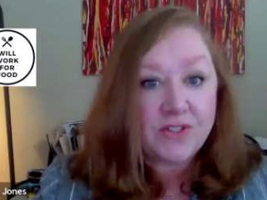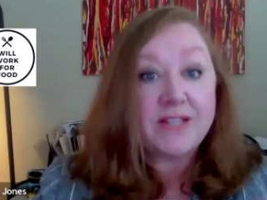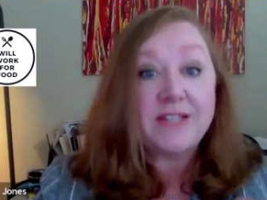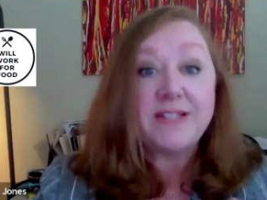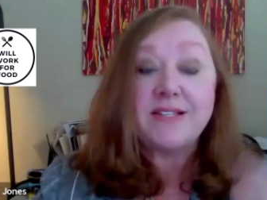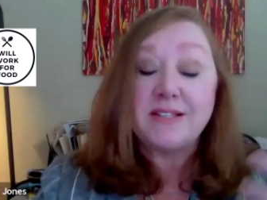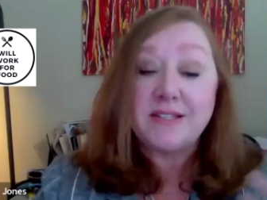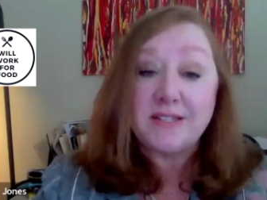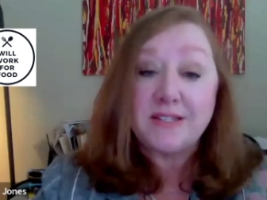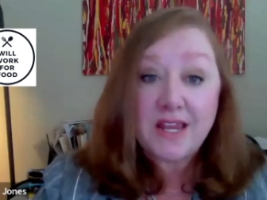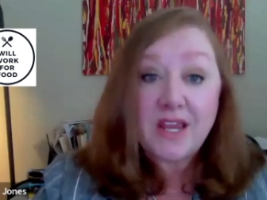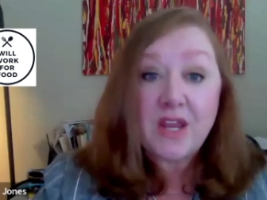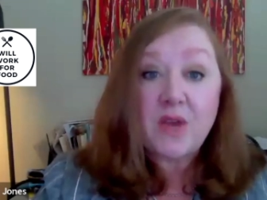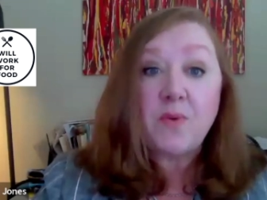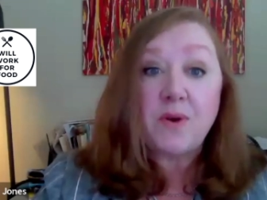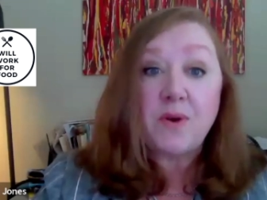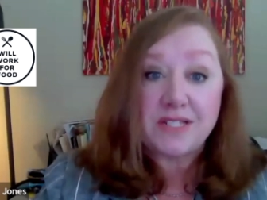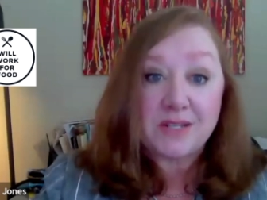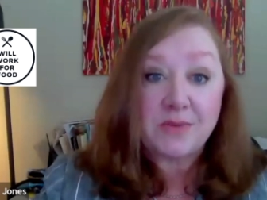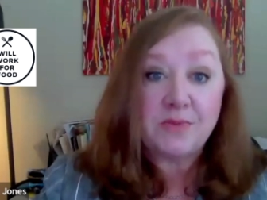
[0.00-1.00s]
Let's see
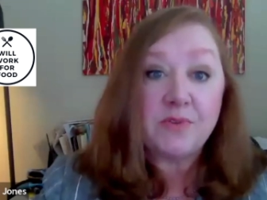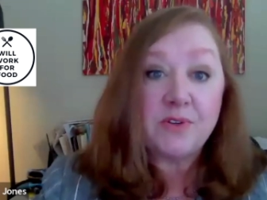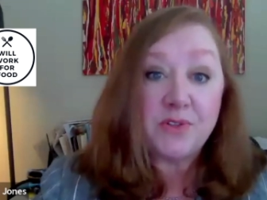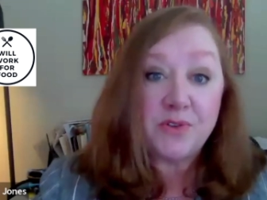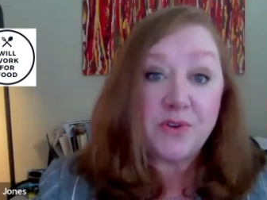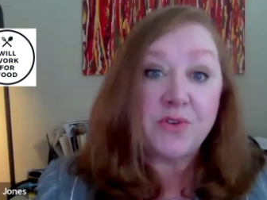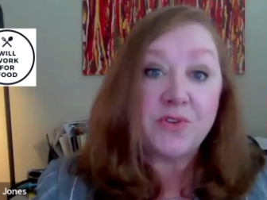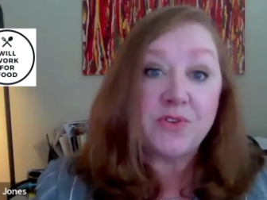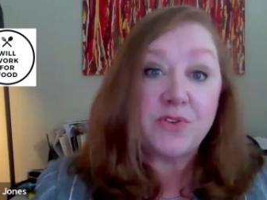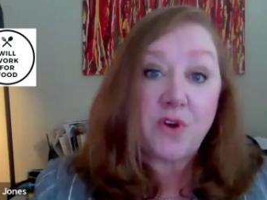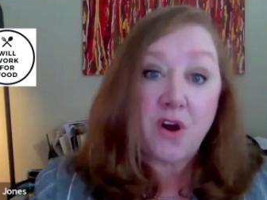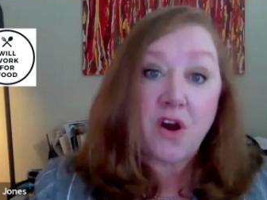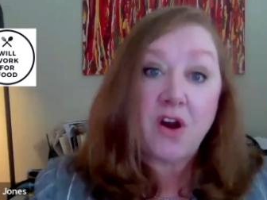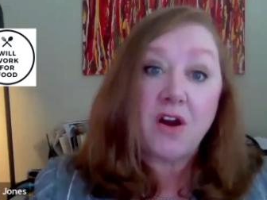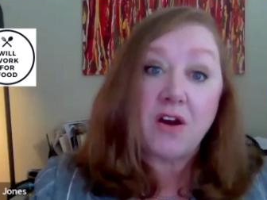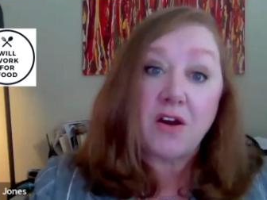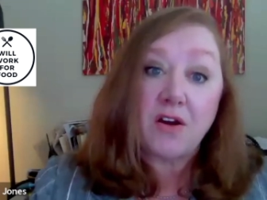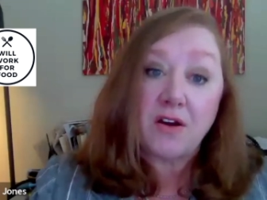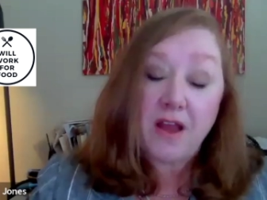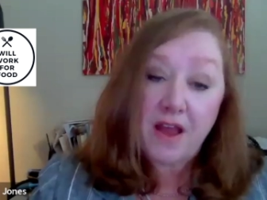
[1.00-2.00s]
what some results
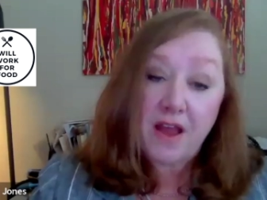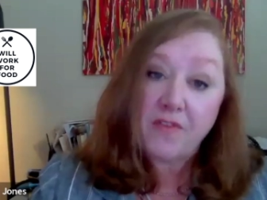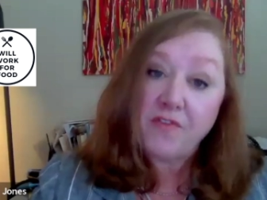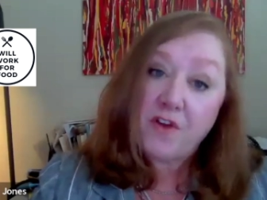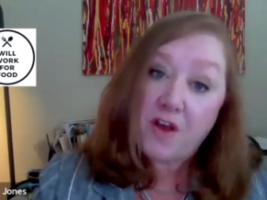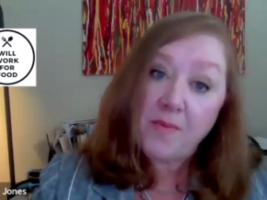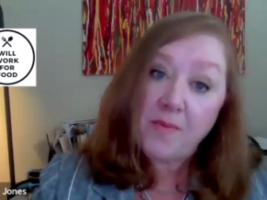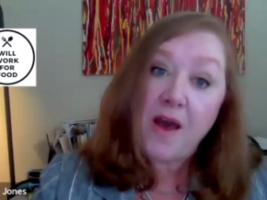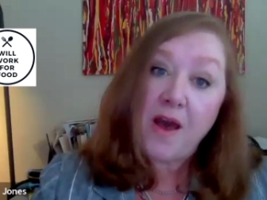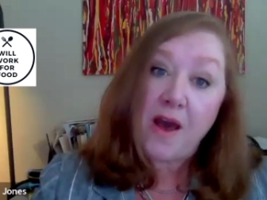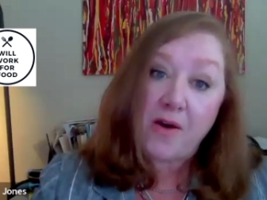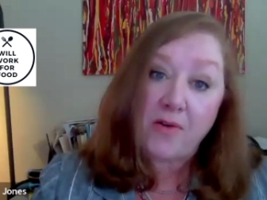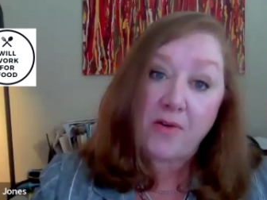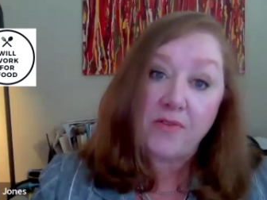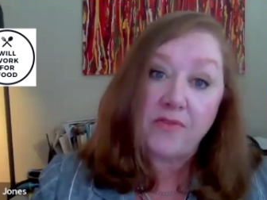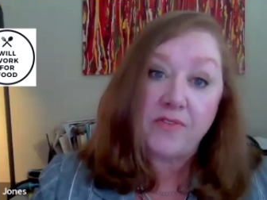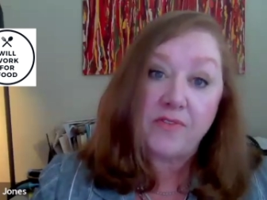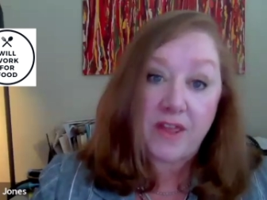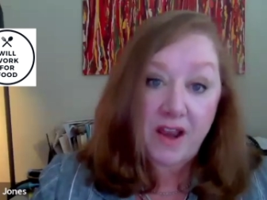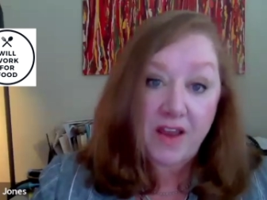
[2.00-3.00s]
have come out
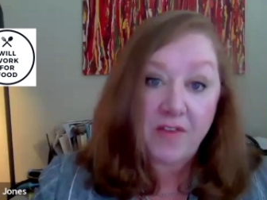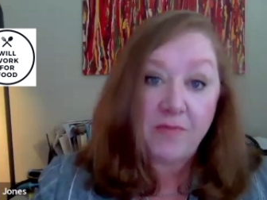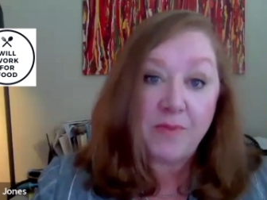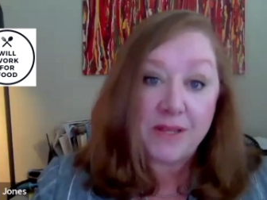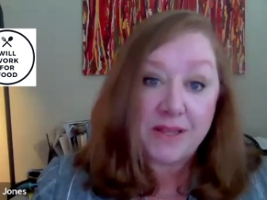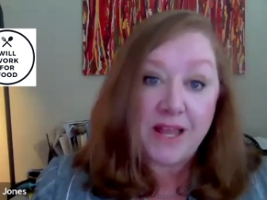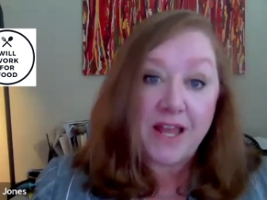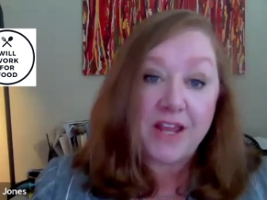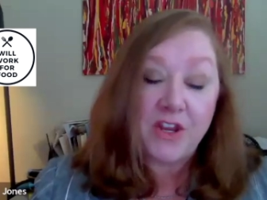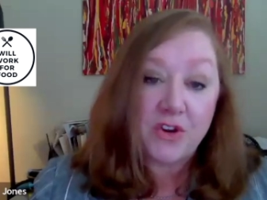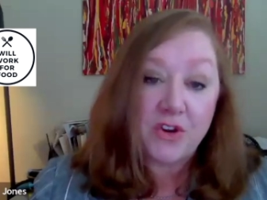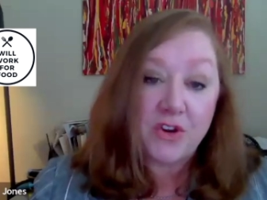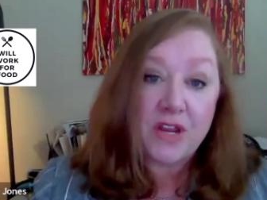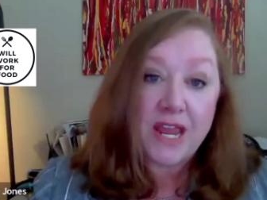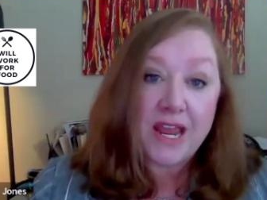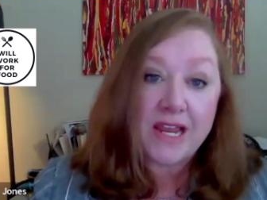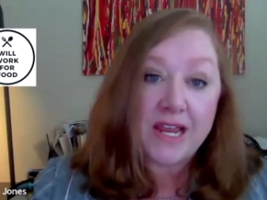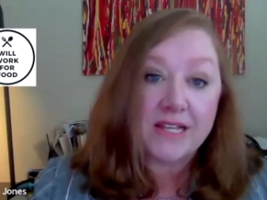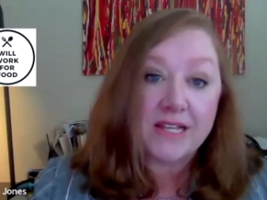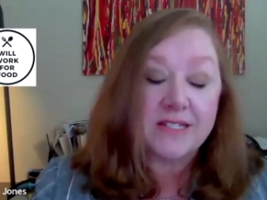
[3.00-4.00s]
that have been like your
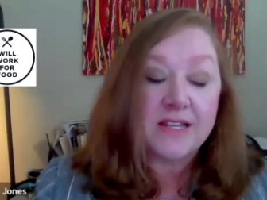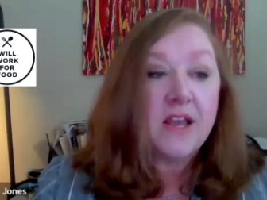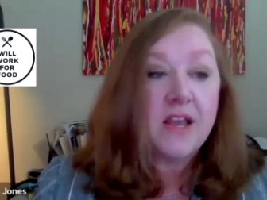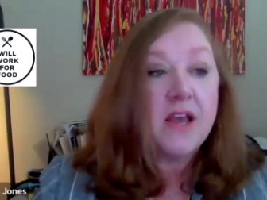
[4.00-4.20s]
case.